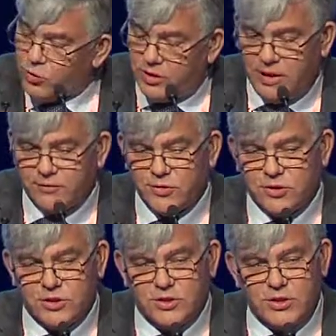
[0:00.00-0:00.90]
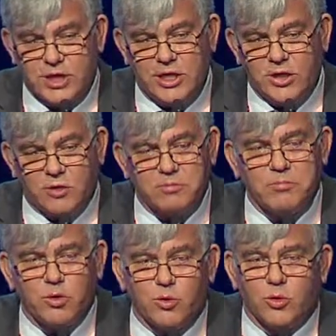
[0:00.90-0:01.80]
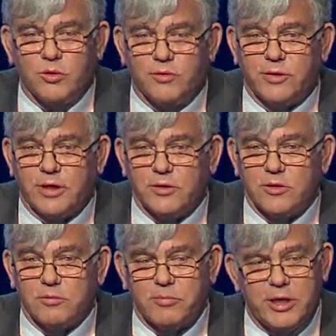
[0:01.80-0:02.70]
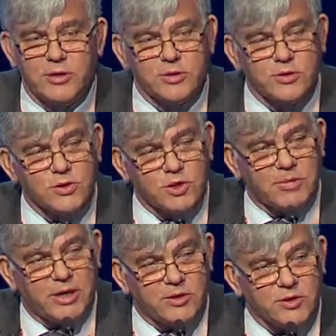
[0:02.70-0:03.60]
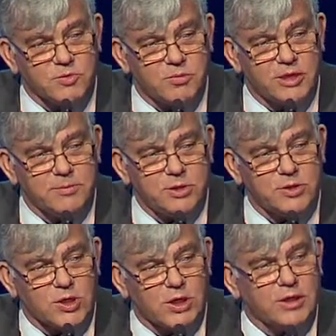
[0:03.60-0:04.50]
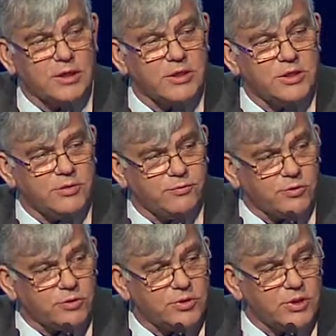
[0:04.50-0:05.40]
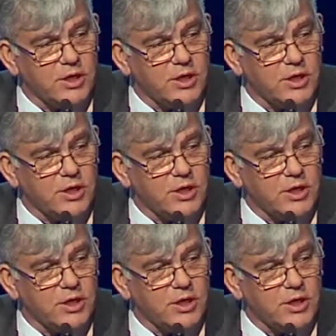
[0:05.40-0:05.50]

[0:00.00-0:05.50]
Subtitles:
we had to take on board the fact that the patient's demands may be slightly different